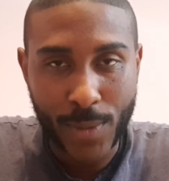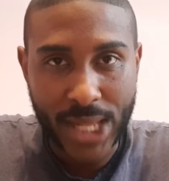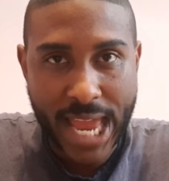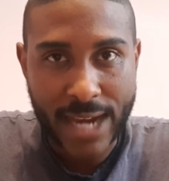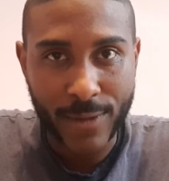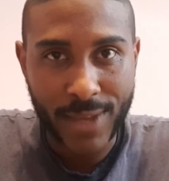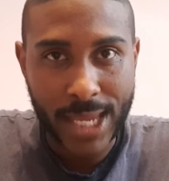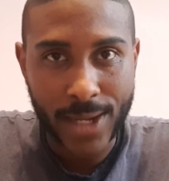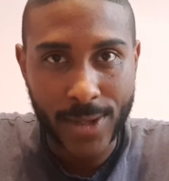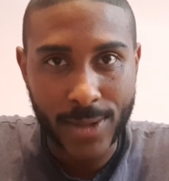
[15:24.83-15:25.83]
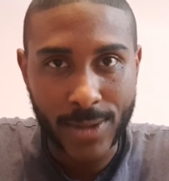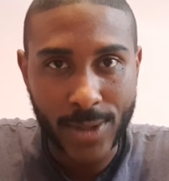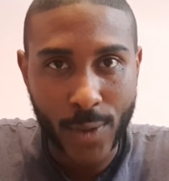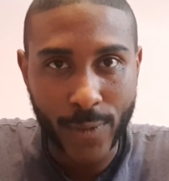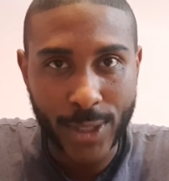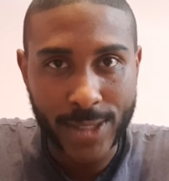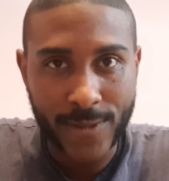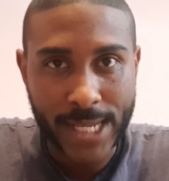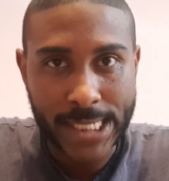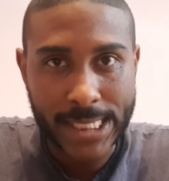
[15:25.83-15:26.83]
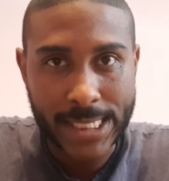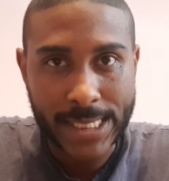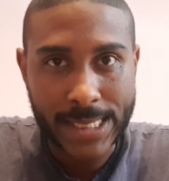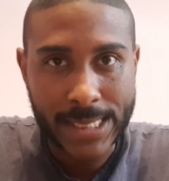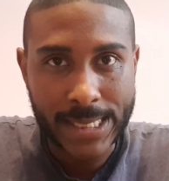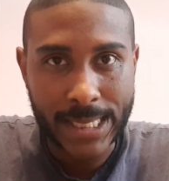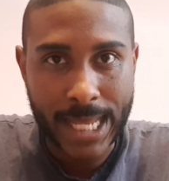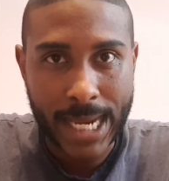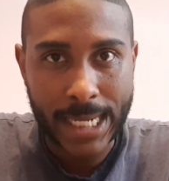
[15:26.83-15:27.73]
with a black veil over his face,